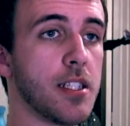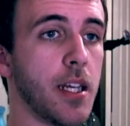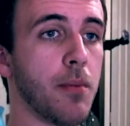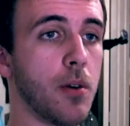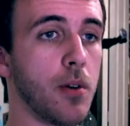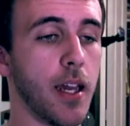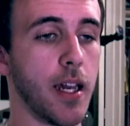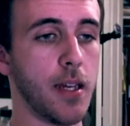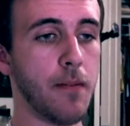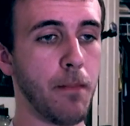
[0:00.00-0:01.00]
seem
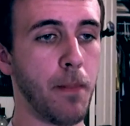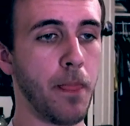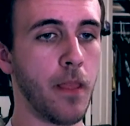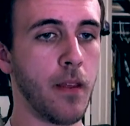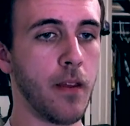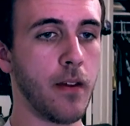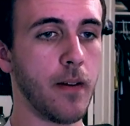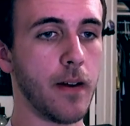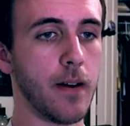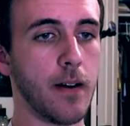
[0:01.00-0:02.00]
okay,
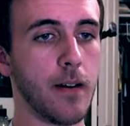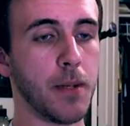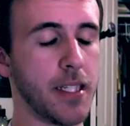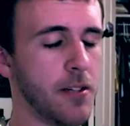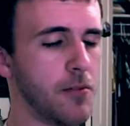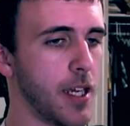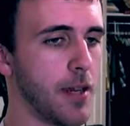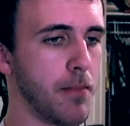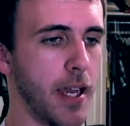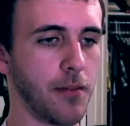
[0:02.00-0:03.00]
but it didn't really
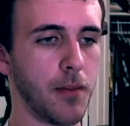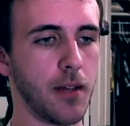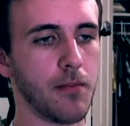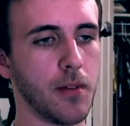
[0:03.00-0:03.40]
impact me.